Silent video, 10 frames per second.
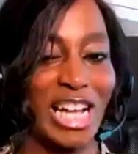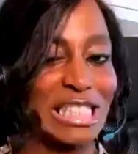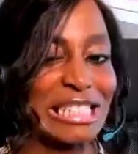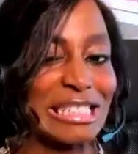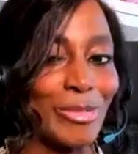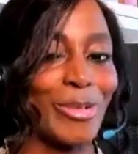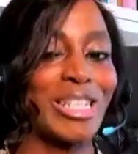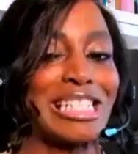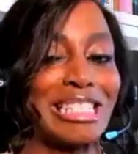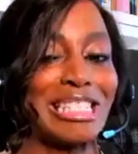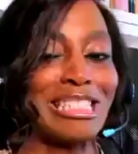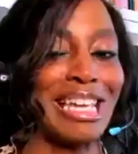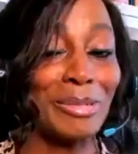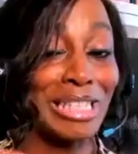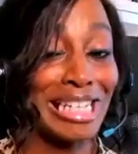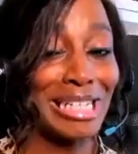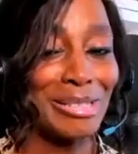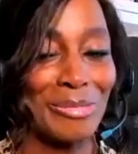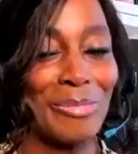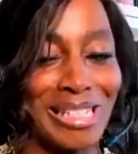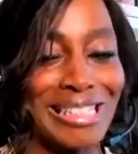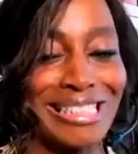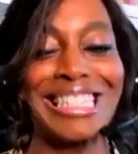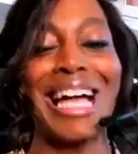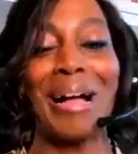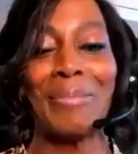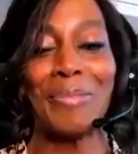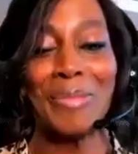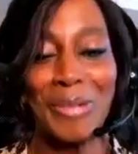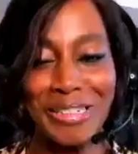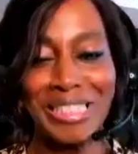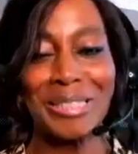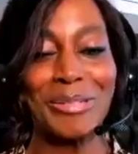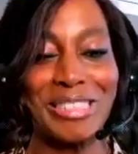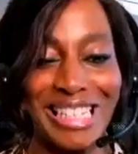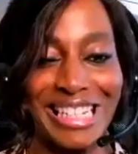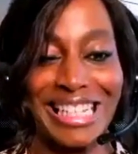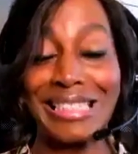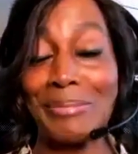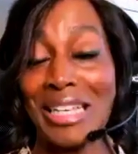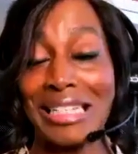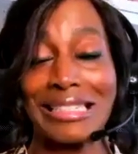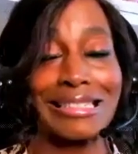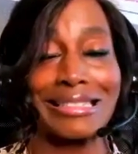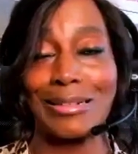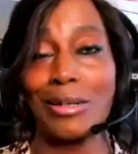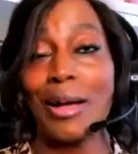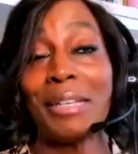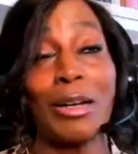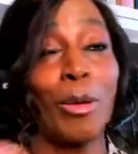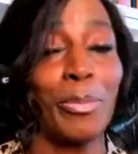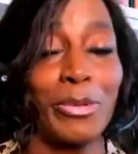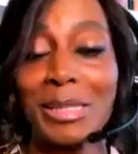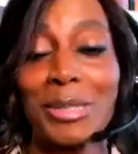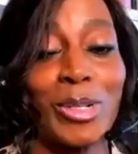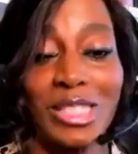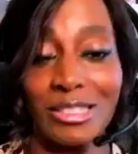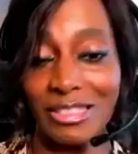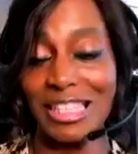listen what he's saying. We need to build a morning routine. It makes, operates wonders.